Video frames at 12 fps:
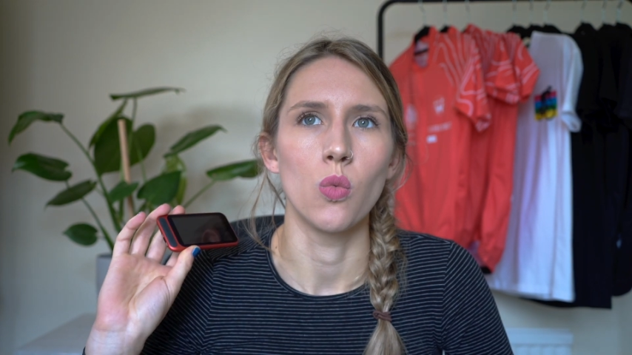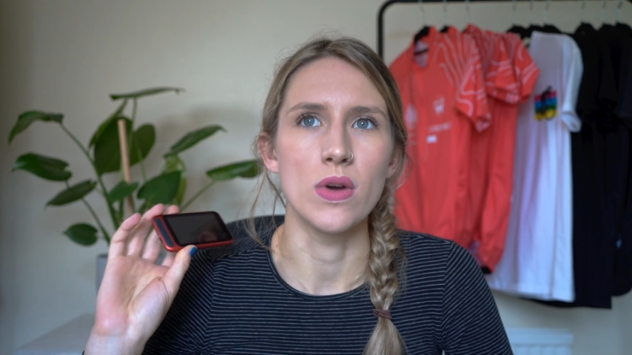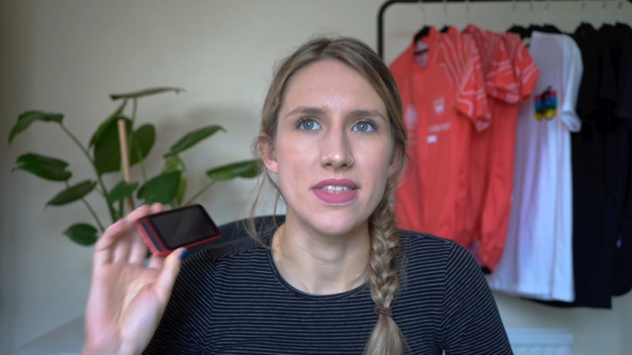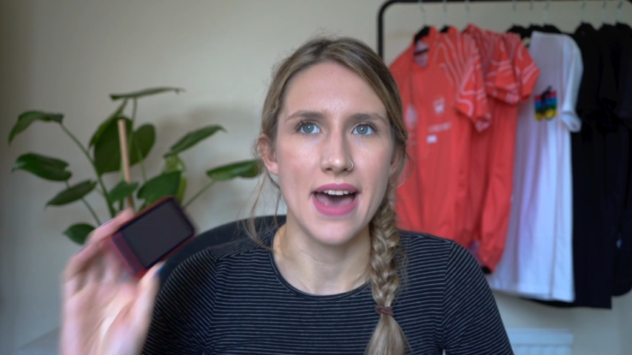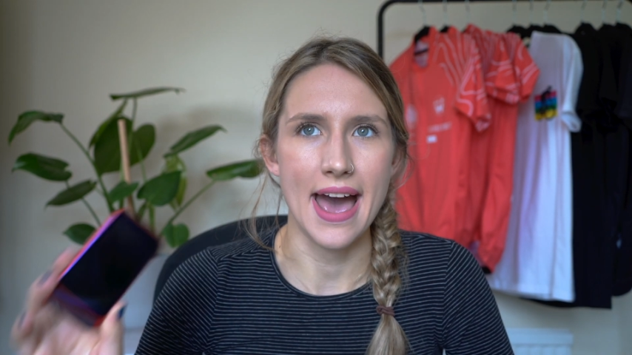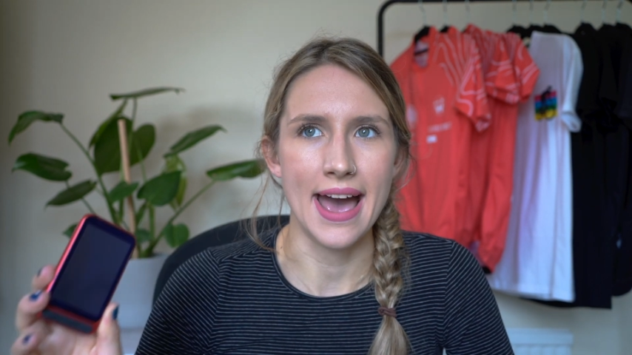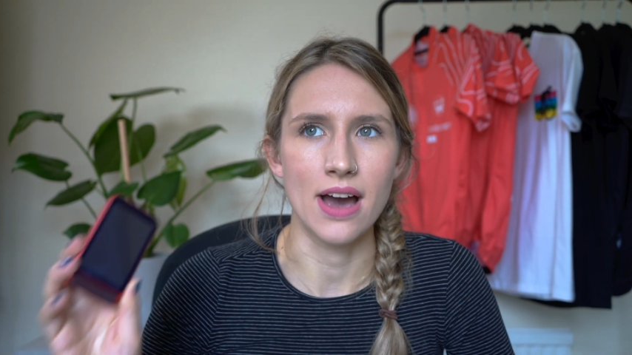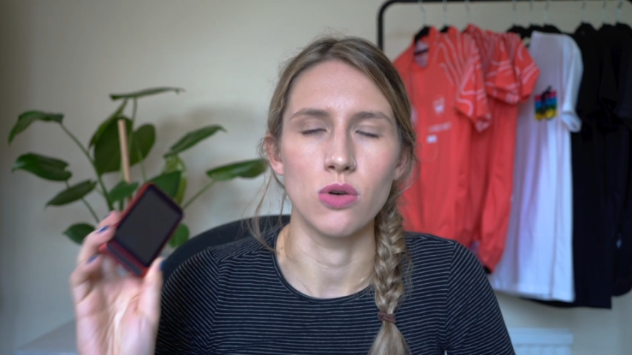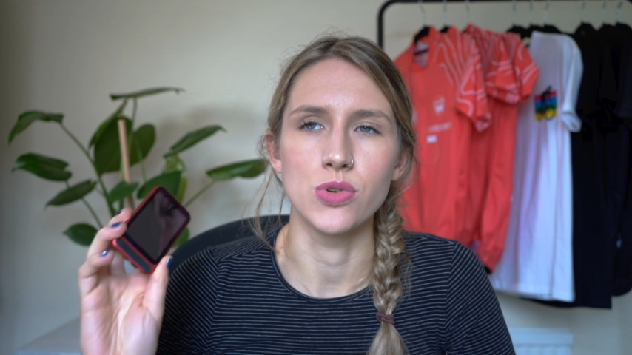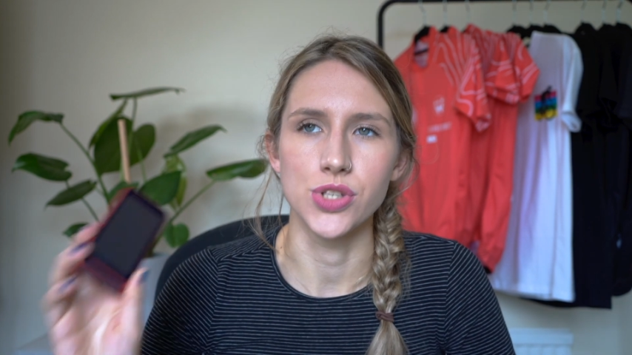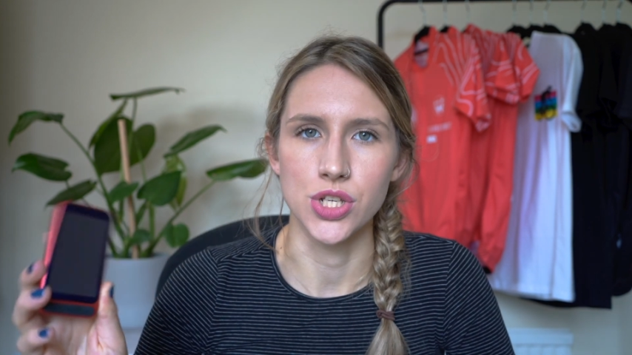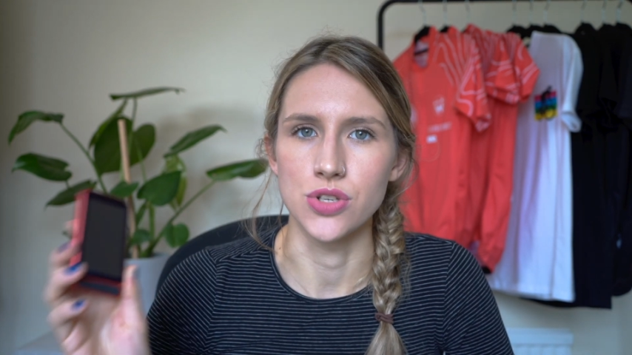
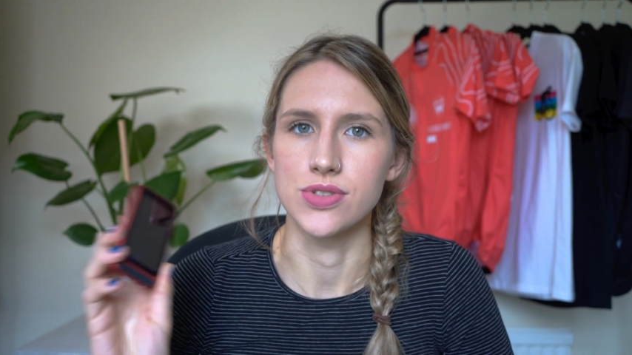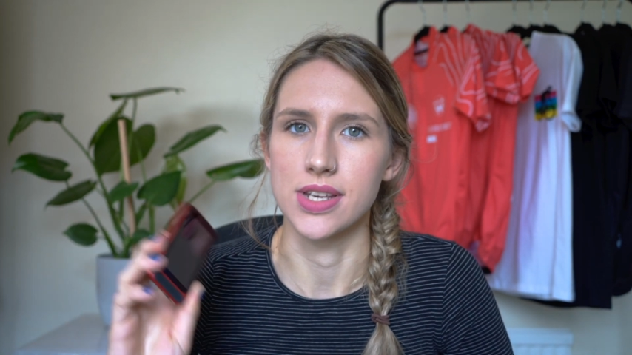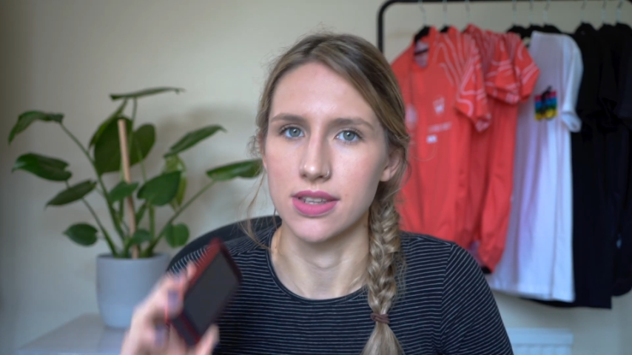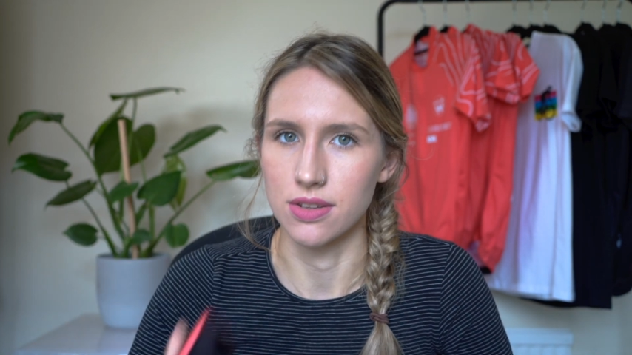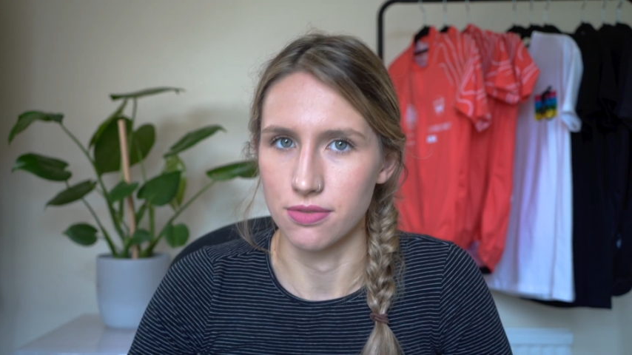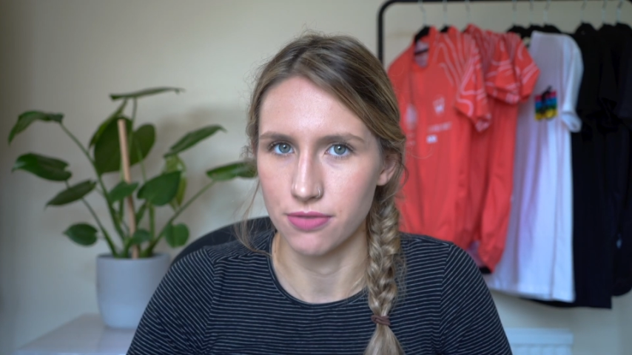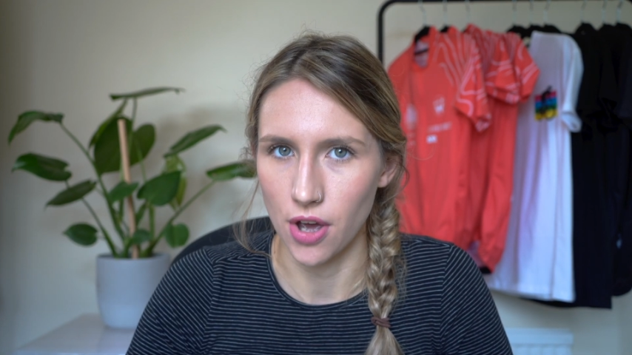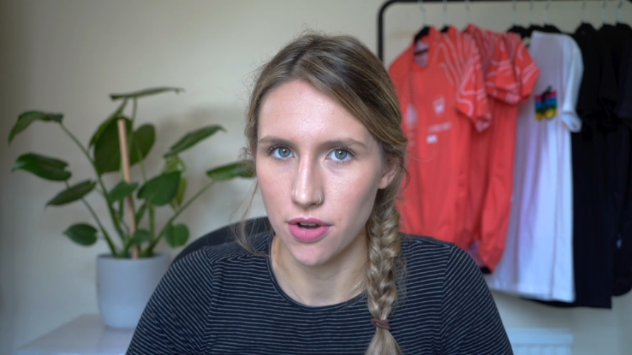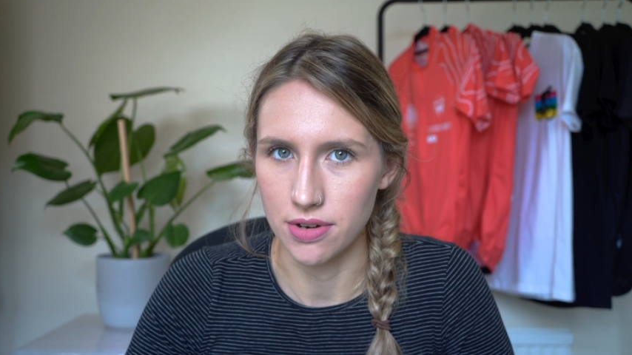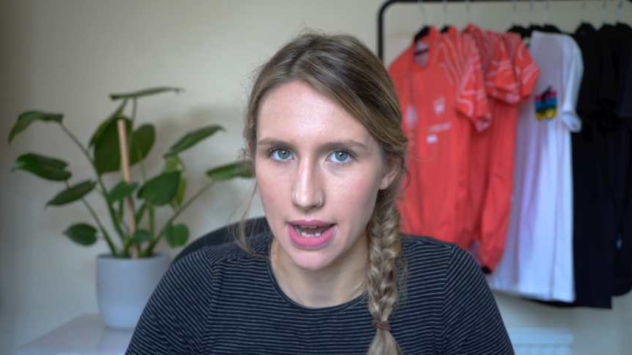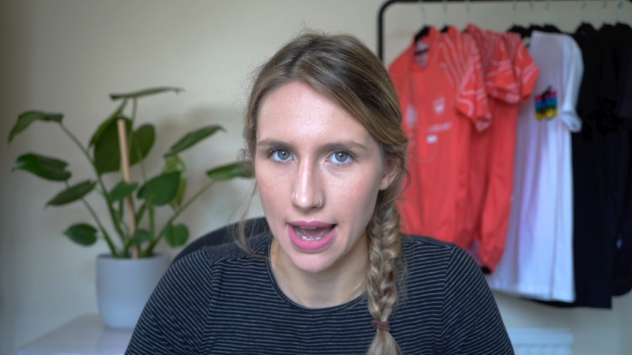without using the phone